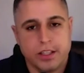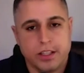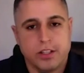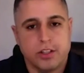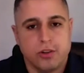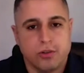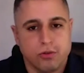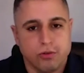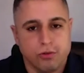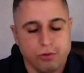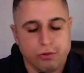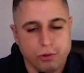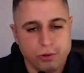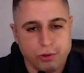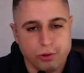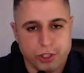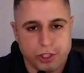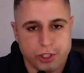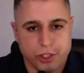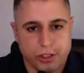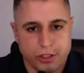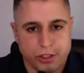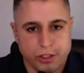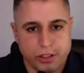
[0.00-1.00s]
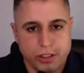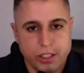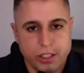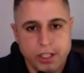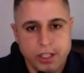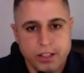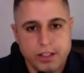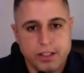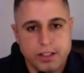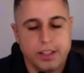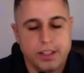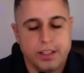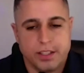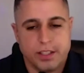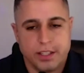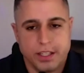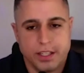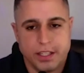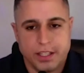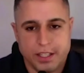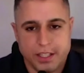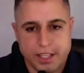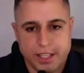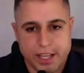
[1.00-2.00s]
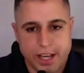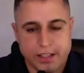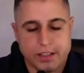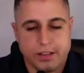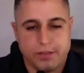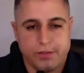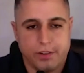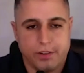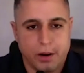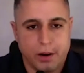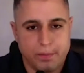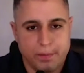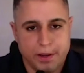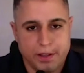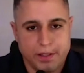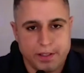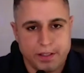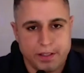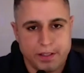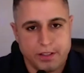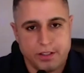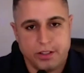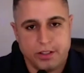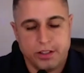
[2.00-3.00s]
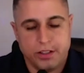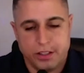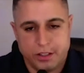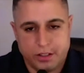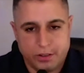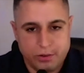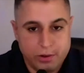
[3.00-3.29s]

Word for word: This is crucial to the success of our business to,